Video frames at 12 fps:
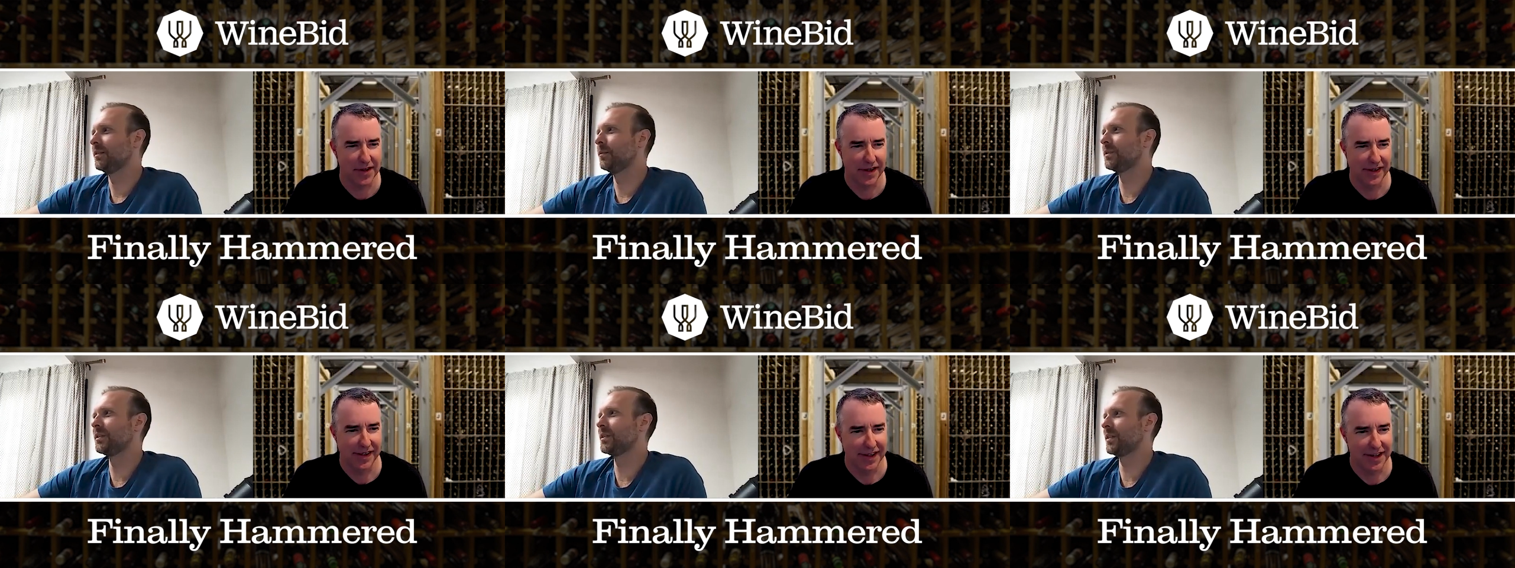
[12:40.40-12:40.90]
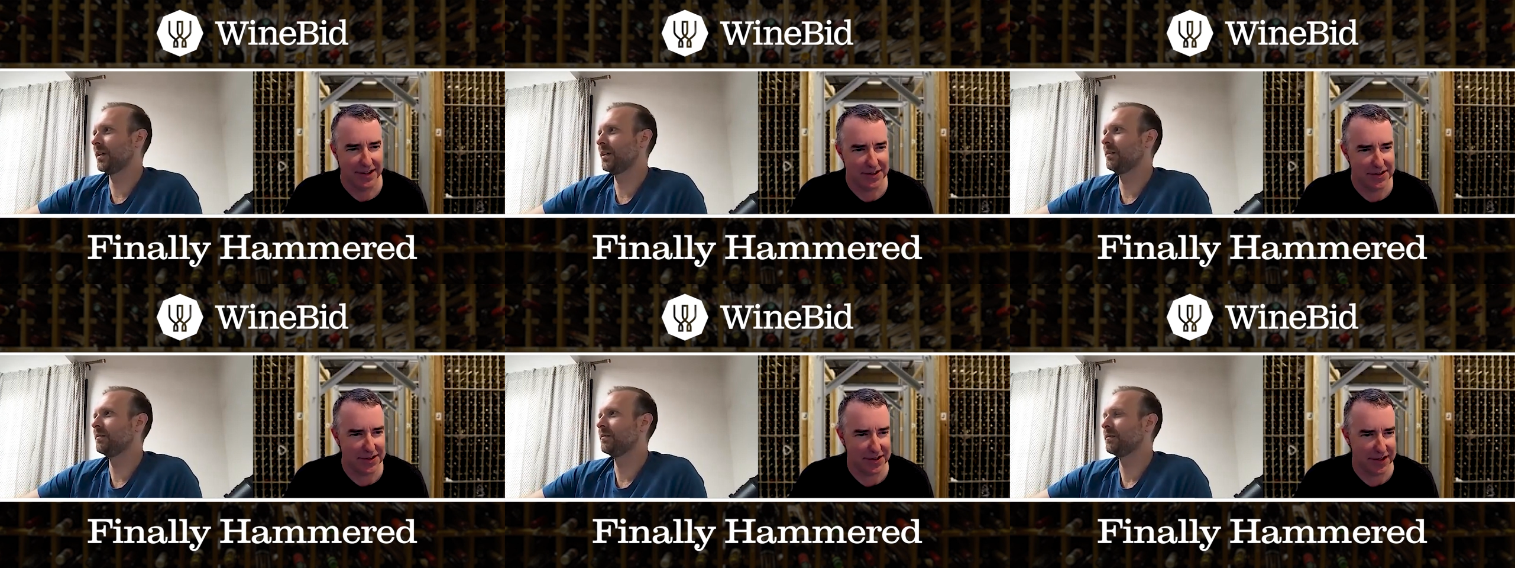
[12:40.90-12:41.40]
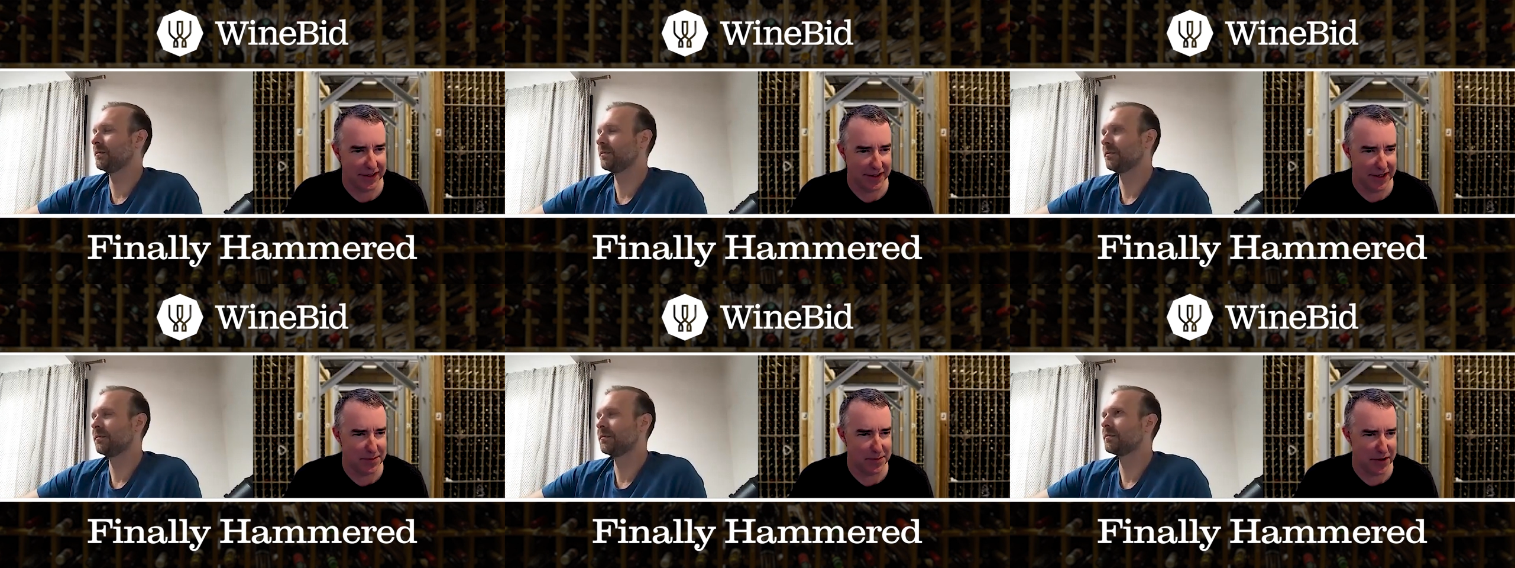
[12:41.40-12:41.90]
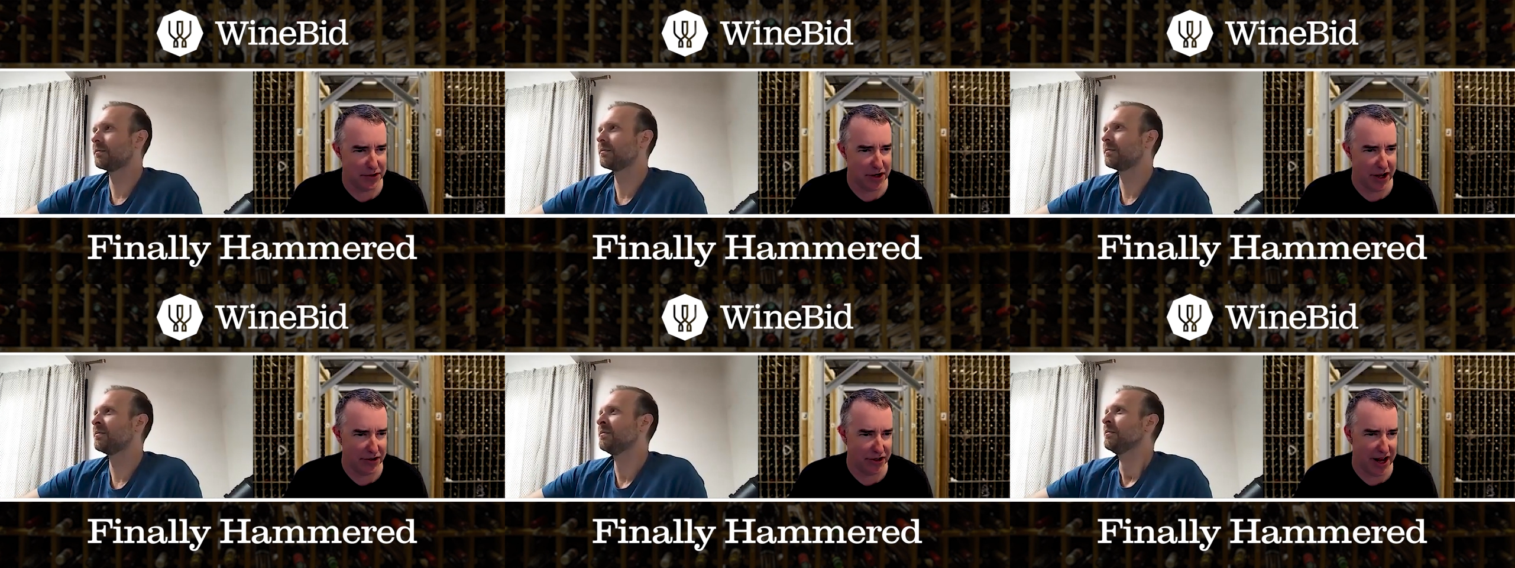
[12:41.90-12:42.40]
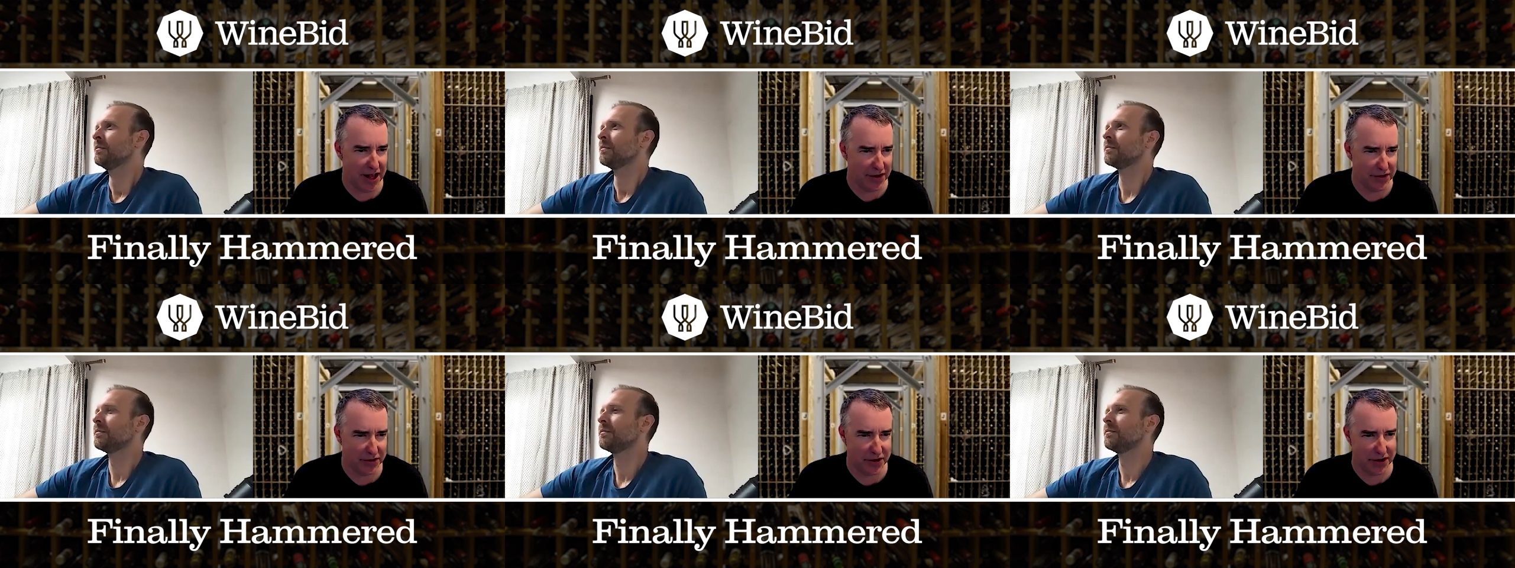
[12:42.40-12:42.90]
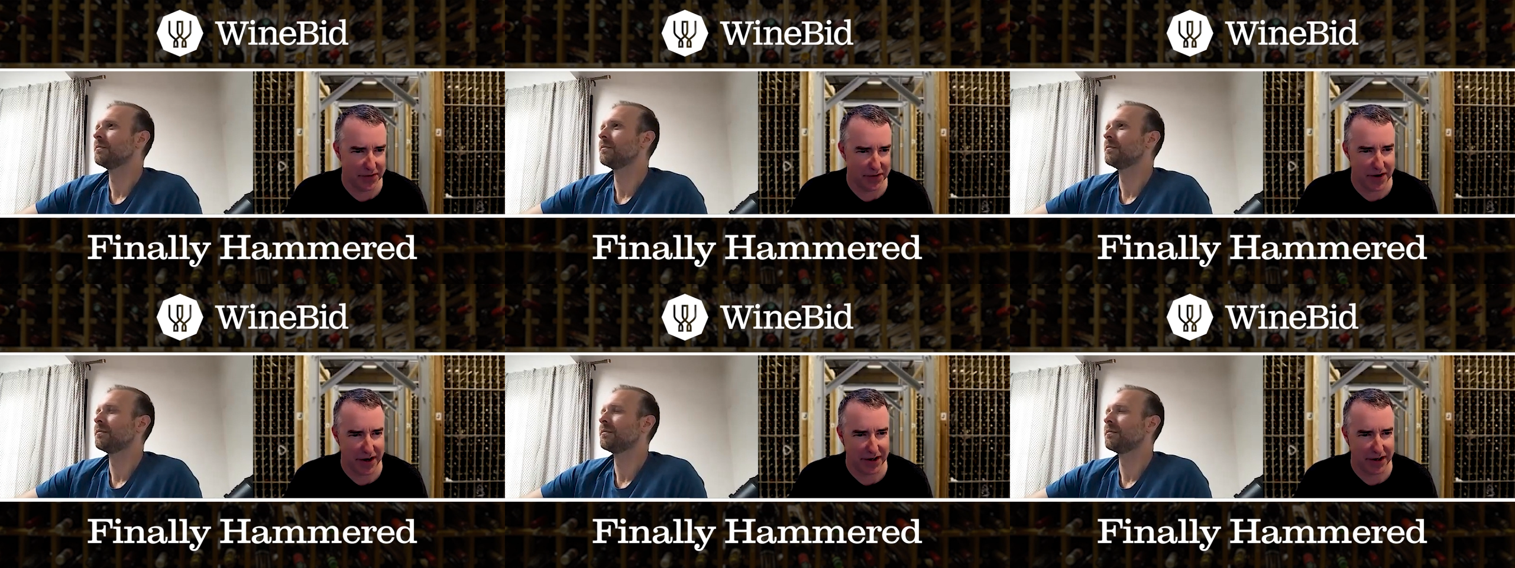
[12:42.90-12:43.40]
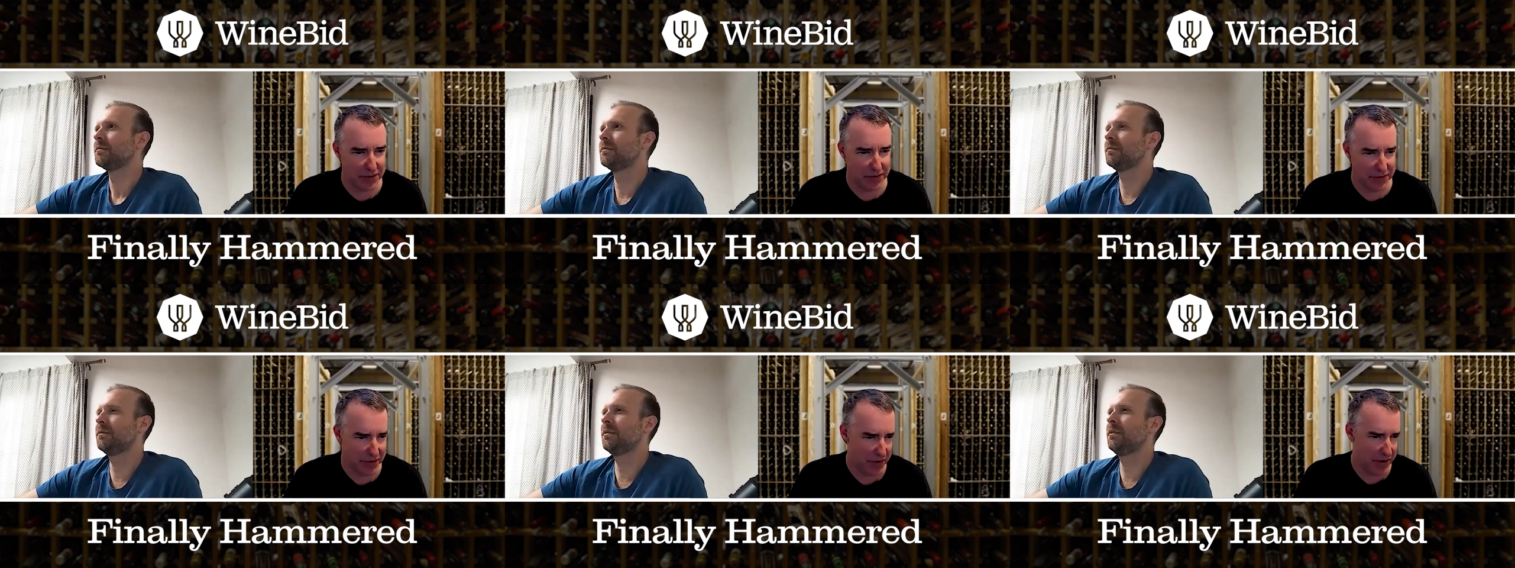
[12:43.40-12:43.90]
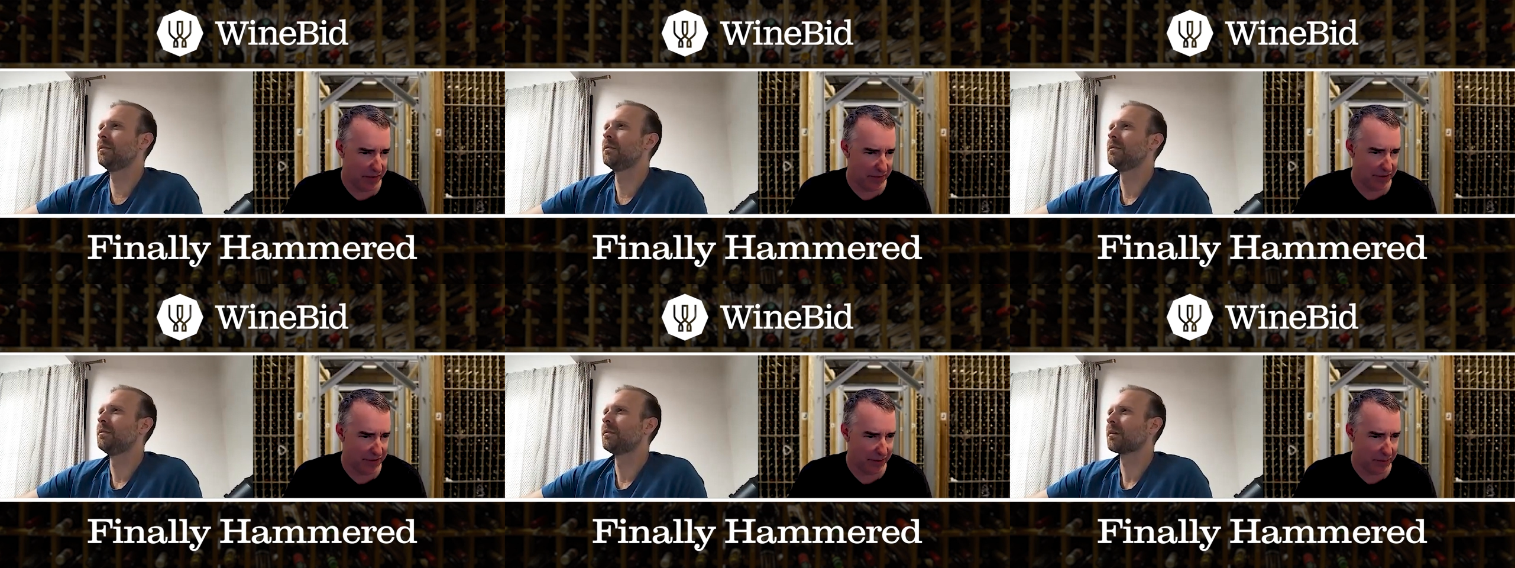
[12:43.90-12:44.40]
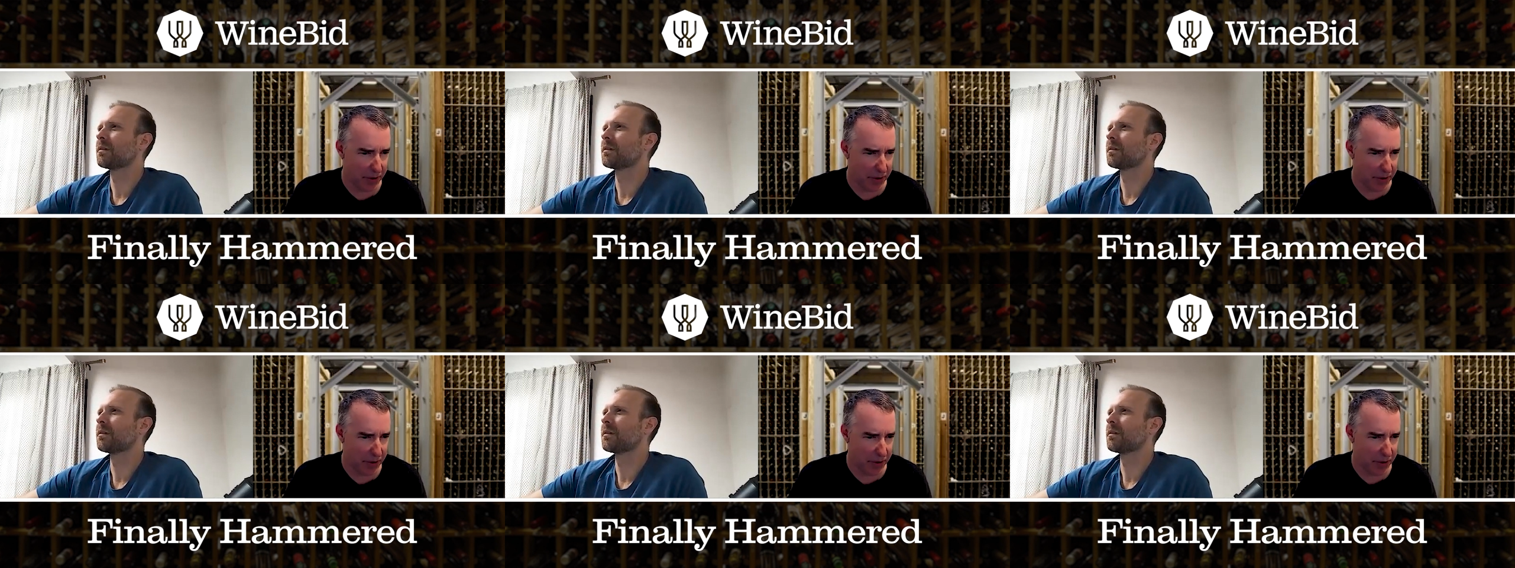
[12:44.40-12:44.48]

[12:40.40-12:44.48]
Speaker 1: it was um, insane. It's, it's been a challenge trying to find you know everything.